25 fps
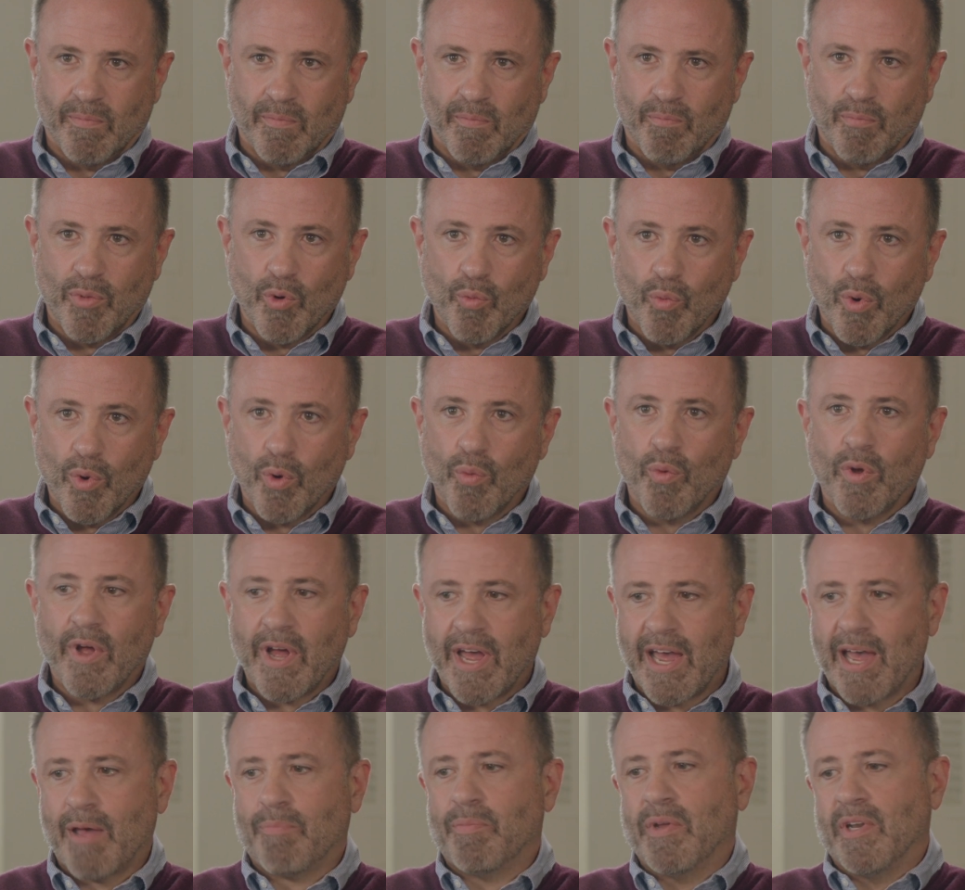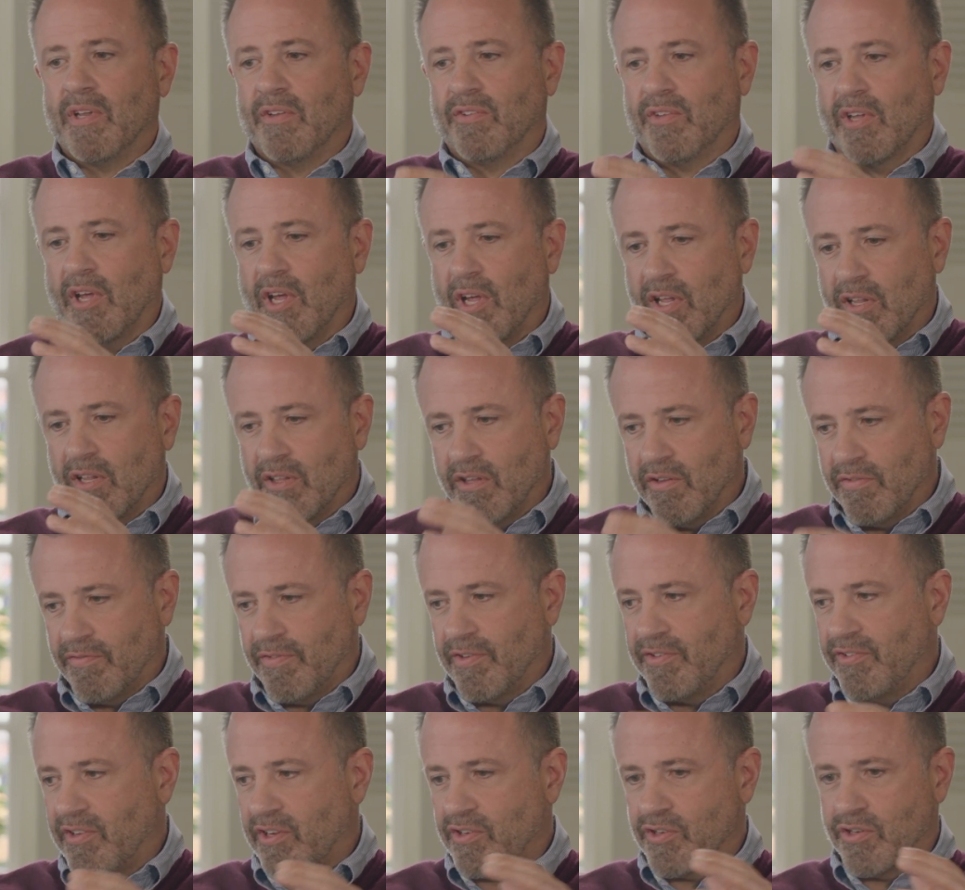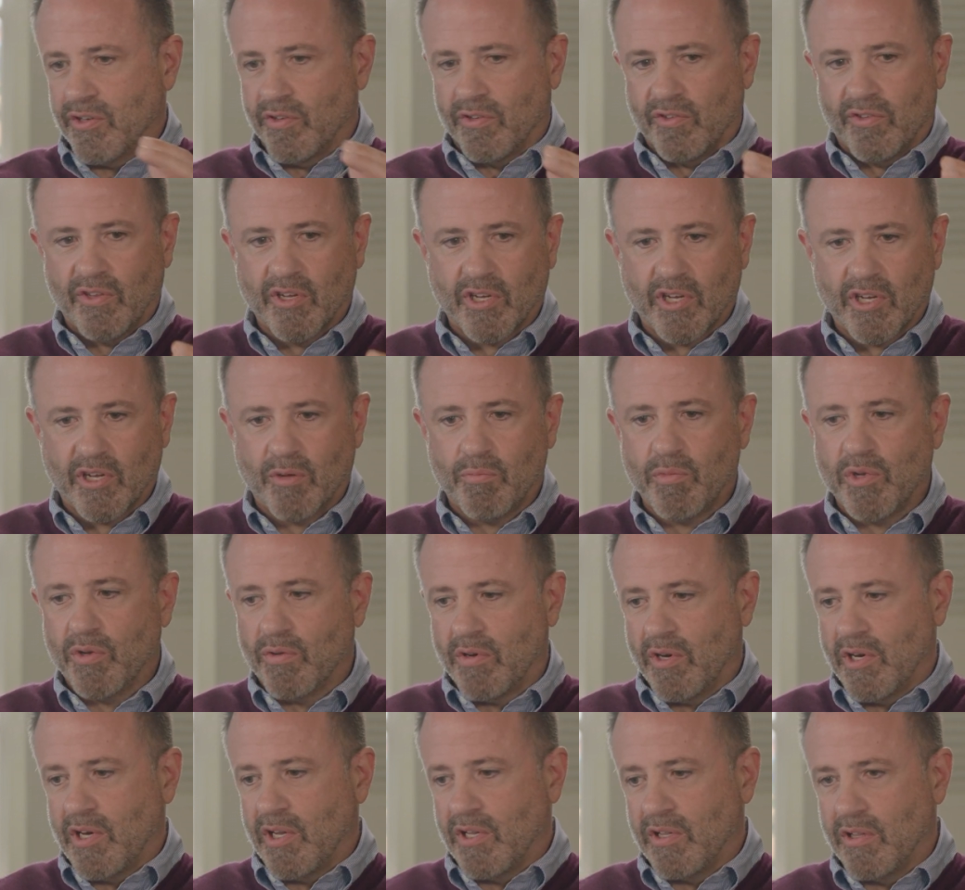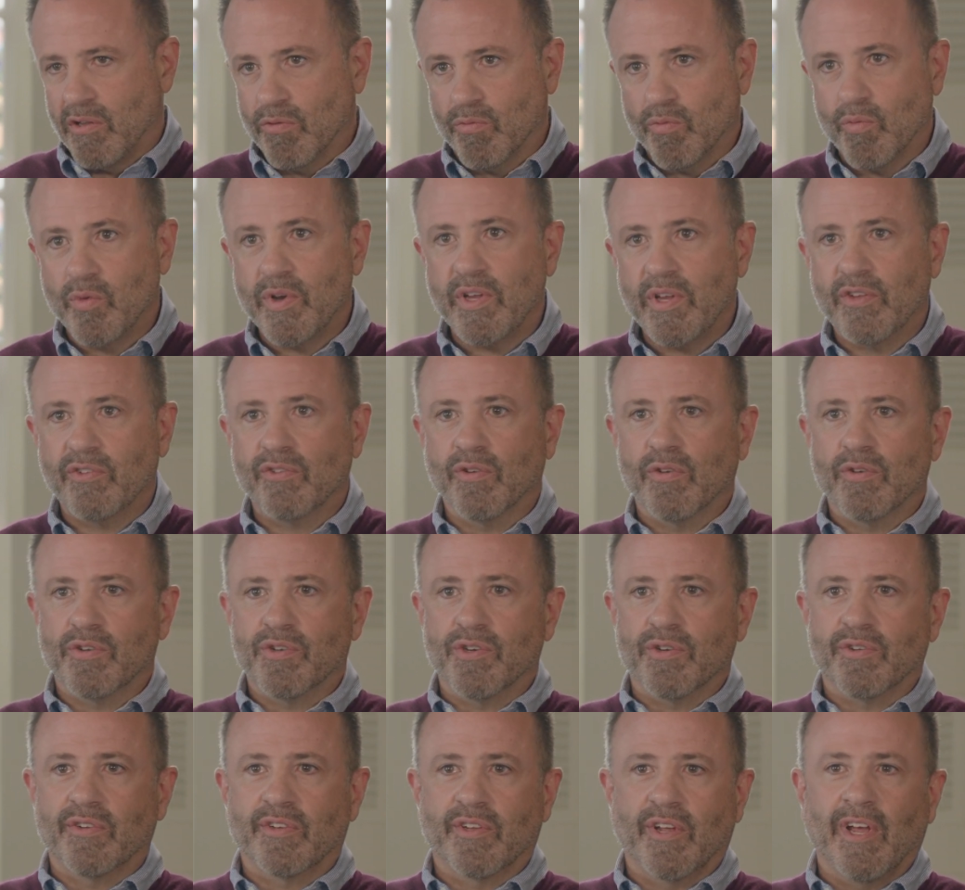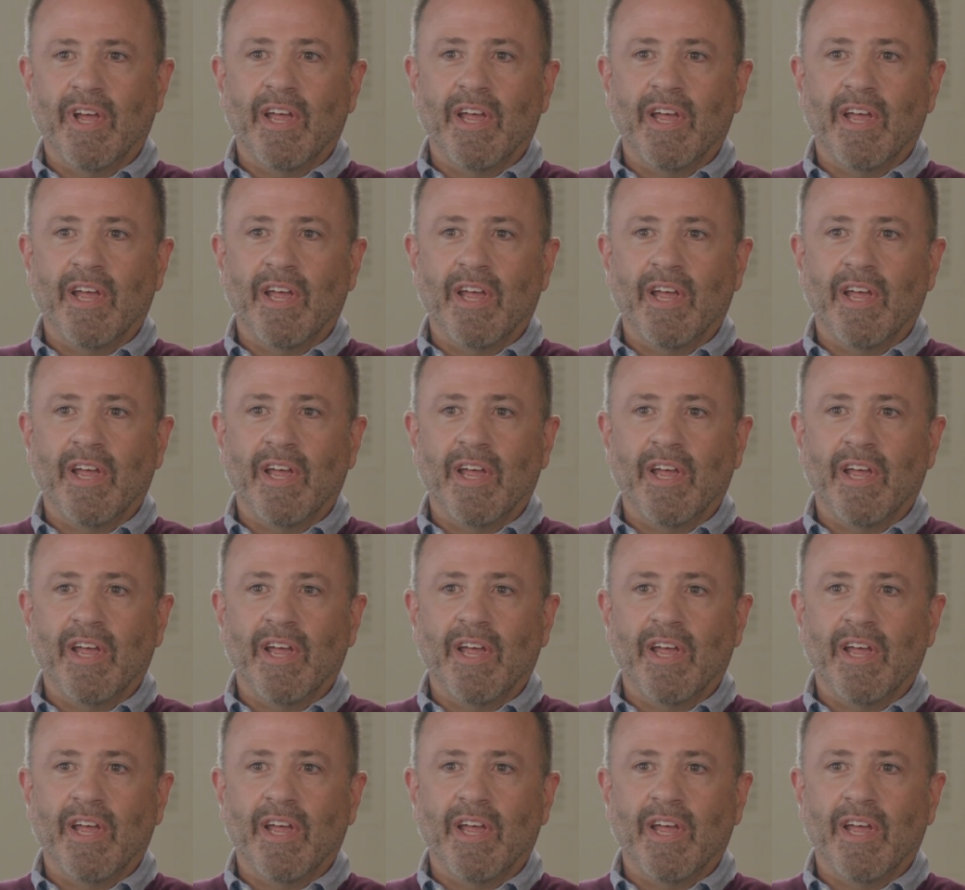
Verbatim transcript: But what will happen is the physicians, the community, the researchers,